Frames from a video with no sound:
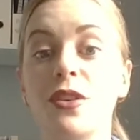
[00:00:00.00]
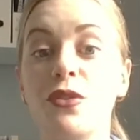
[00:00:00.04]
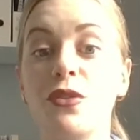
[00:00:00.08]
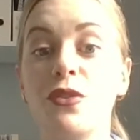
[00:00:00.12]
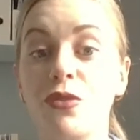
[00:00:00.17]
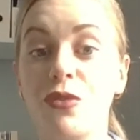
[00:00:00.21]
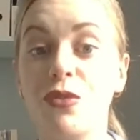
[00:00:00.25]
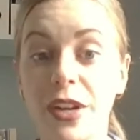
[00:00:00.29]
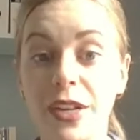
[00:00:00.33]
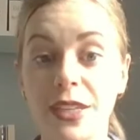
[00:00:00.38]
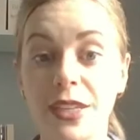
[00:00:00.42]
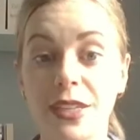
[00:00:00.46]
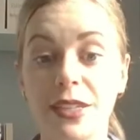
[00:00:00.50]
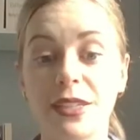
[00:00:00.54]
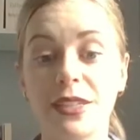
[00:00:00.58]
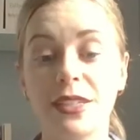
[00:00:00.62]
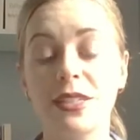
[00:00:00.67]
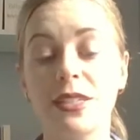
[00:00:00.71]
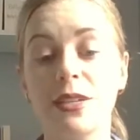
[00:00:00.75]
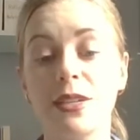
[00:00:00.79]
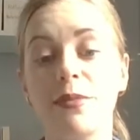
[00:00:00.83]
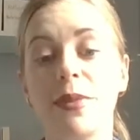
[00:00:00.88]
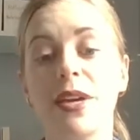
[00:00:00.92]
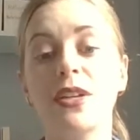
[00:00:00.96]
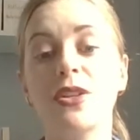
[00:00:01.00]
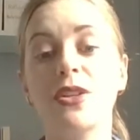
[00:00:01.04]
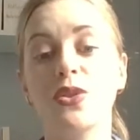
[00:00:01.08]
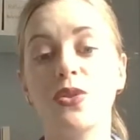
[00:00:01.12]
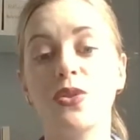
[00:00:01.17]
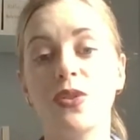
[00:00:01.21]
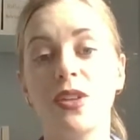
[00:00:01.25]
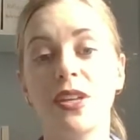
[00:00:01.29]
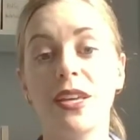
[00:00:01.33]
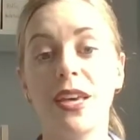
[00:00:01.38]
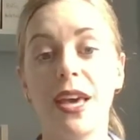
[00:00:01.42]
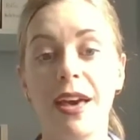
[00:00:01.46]
regularly to make
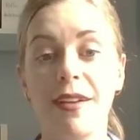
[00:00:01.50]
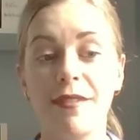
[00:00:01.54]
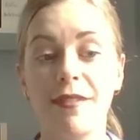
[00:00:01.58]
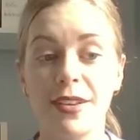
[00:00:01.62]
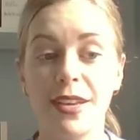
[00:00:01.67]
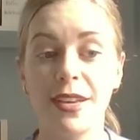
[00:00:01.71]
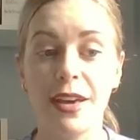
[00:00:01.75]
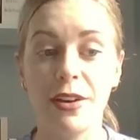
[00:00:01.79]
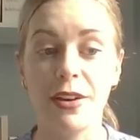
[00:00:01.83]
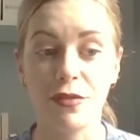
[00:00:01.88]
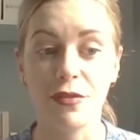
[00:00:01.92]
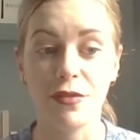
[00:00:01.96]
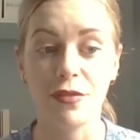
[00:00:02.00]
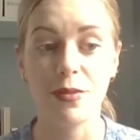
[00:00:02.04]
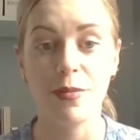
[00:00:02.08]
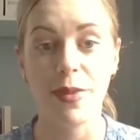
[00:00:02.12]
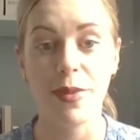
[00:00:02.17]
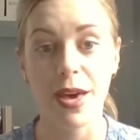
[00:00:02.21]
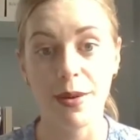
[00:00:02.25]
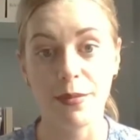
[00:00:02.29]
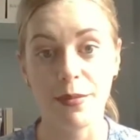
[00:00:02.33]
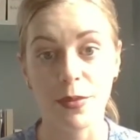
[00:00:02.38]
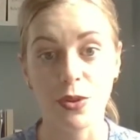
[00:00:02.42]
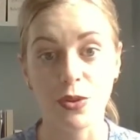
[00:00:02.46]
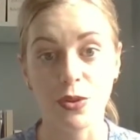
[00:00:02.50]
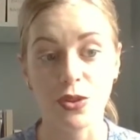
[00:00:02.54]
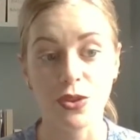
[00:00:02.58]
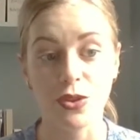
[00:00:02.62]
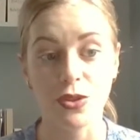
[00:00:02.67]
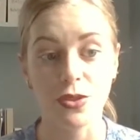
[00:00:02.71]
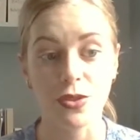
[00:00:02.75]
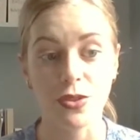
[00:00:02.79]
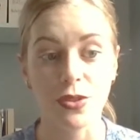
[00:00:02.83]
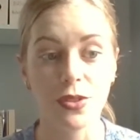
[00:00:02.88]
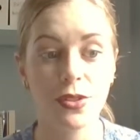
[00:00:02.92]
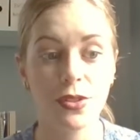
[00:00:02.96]
sure that you're having healthy bowel
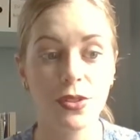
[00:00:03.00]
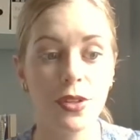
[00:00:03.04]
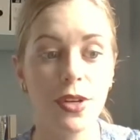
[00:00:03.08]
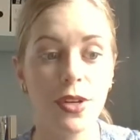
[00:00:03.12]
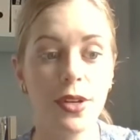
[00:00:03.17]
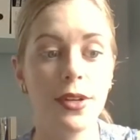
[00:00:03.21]
motions.